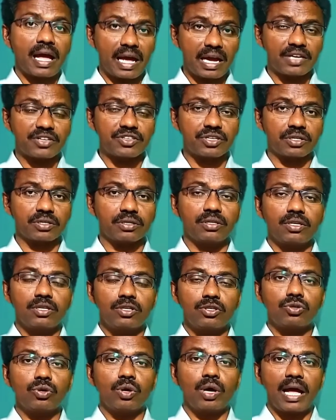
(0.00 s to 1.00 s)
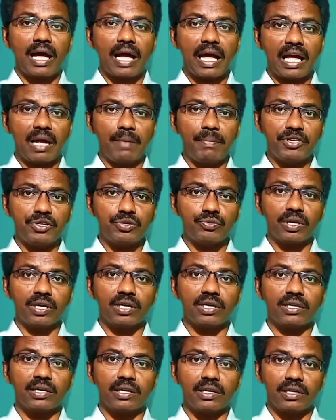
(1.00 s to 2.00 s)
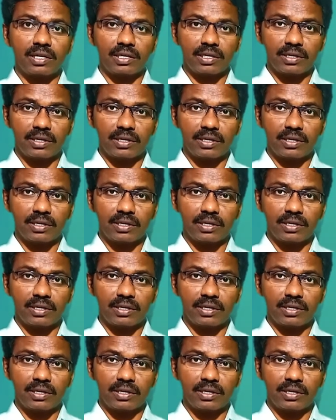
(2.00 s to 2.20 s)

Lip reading: action. So habitual,